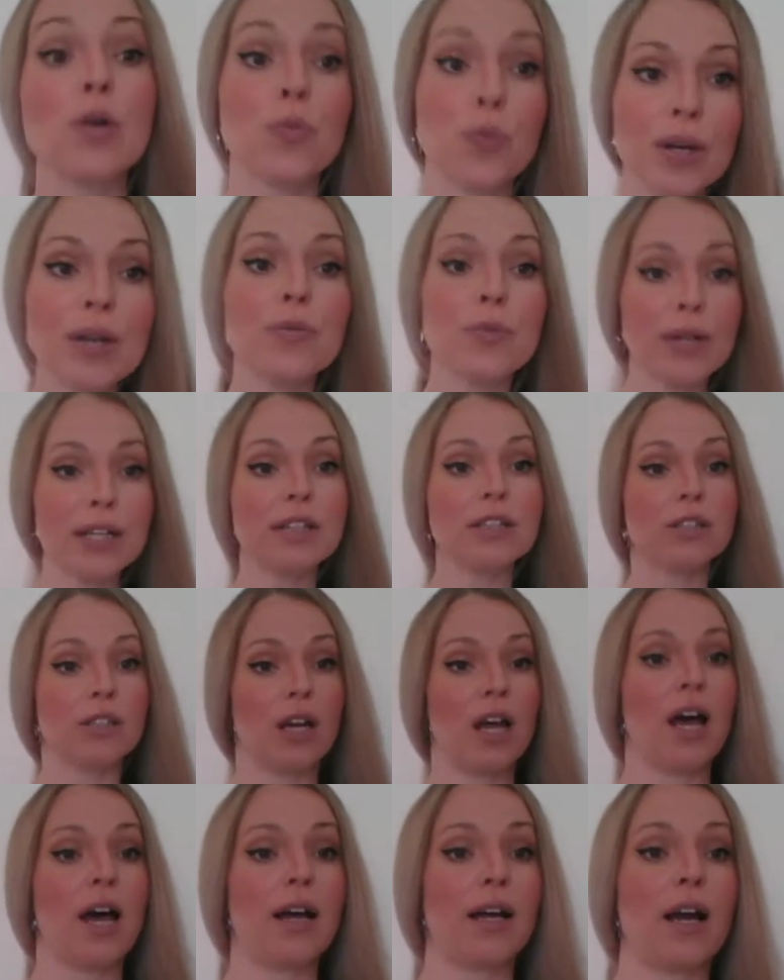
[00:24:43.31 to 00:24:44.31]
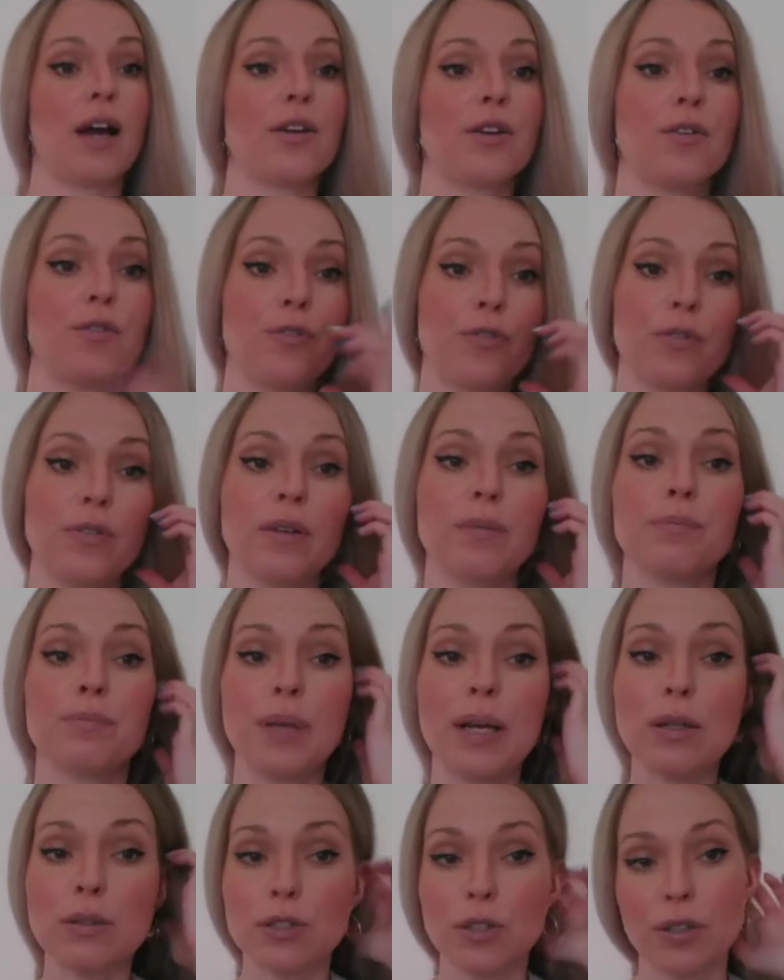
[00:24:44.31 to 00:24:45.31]
We will kind of
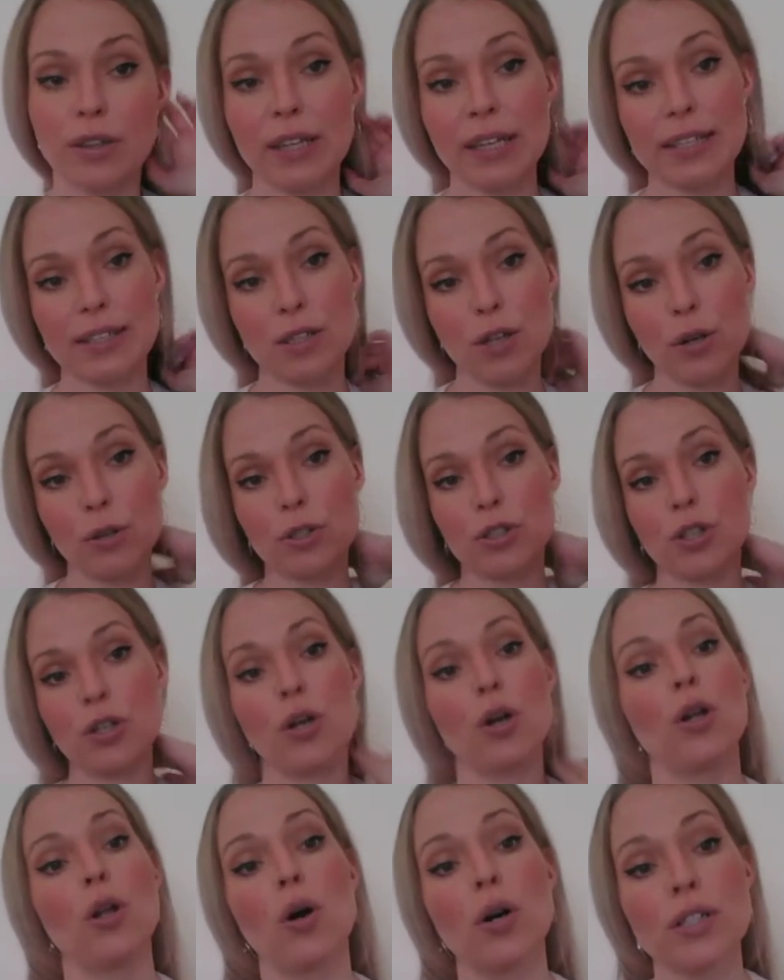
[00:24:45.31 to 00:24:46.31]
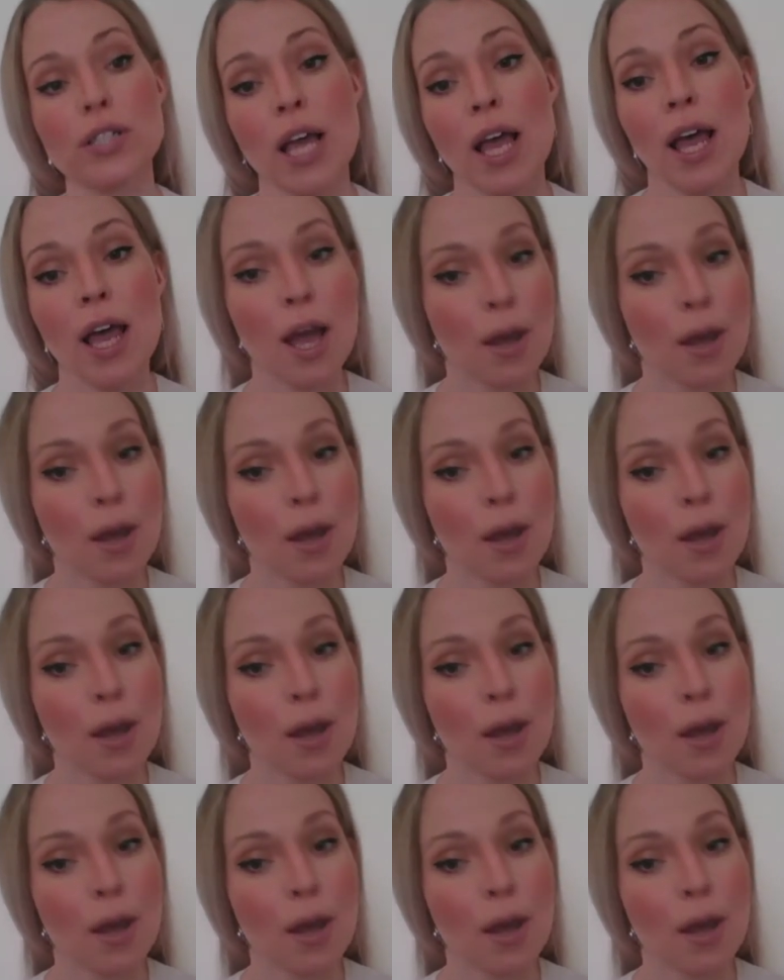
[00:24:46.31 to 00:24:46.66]
build on this notion a lot,